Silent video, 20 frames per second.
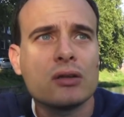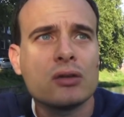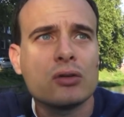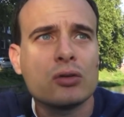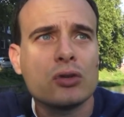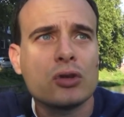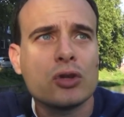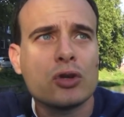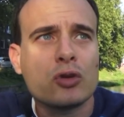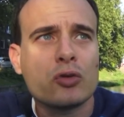to
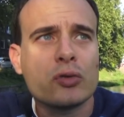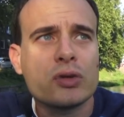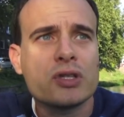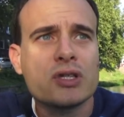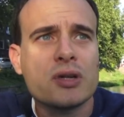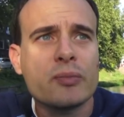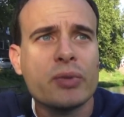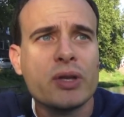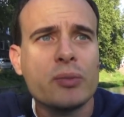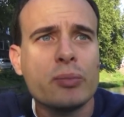talk with
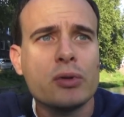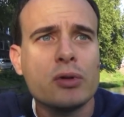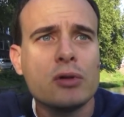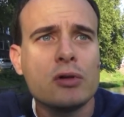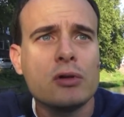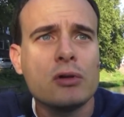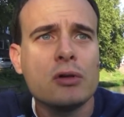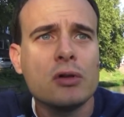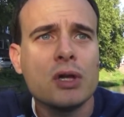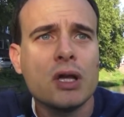some
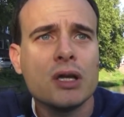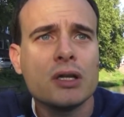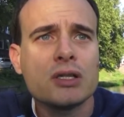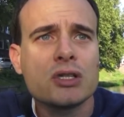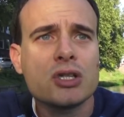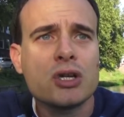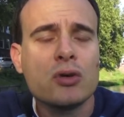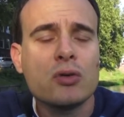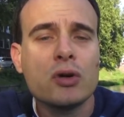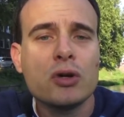people and
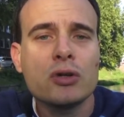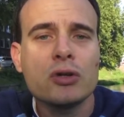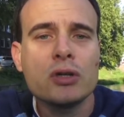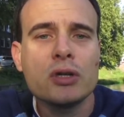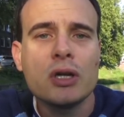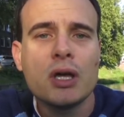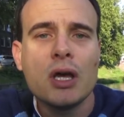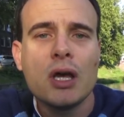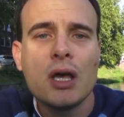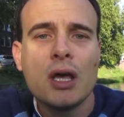so on
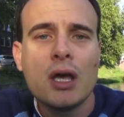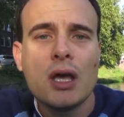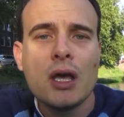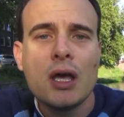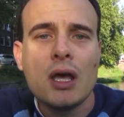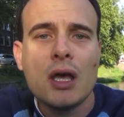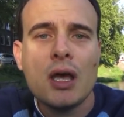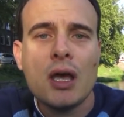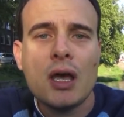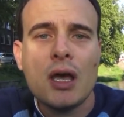
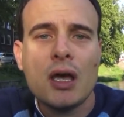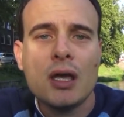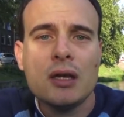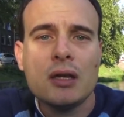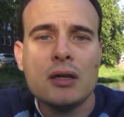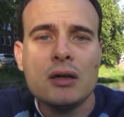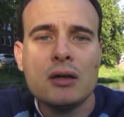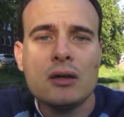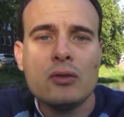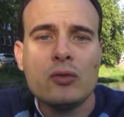
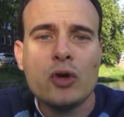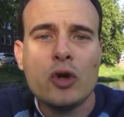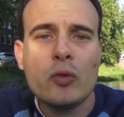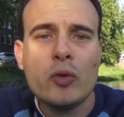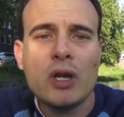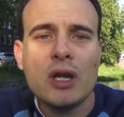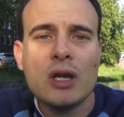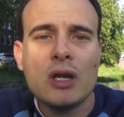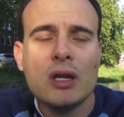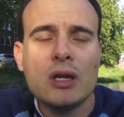and we
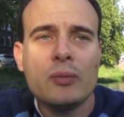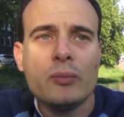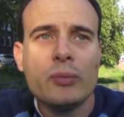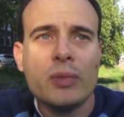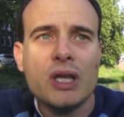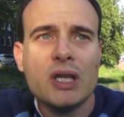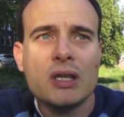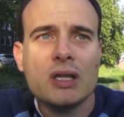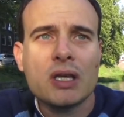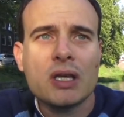will meet